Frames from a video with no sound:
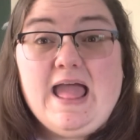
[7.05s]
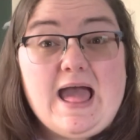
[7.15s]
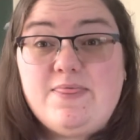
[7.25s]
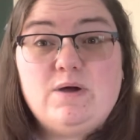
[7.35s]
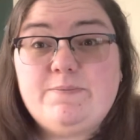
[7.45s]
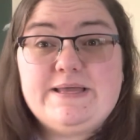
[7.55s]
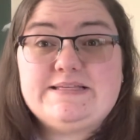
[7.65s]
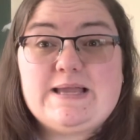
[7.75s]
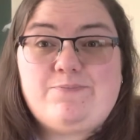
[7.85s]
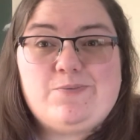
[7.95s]
and there will be a
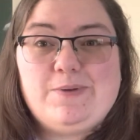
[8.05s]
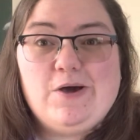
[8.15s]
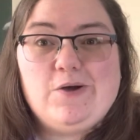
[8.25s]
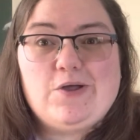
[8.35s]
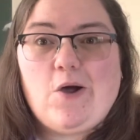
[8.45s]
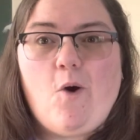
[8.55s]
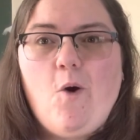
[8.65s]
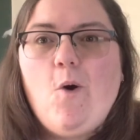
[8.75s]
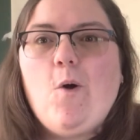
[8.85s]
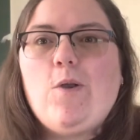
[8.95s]
separate blog
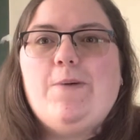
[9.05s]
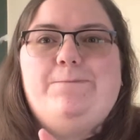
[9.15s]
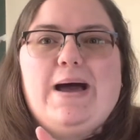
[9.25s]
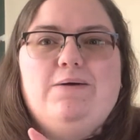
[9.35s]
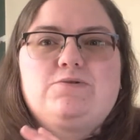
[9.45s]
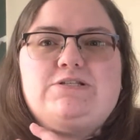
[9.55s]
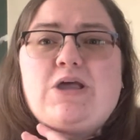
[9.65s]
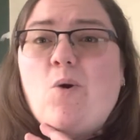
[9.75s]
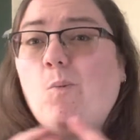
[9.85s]
all about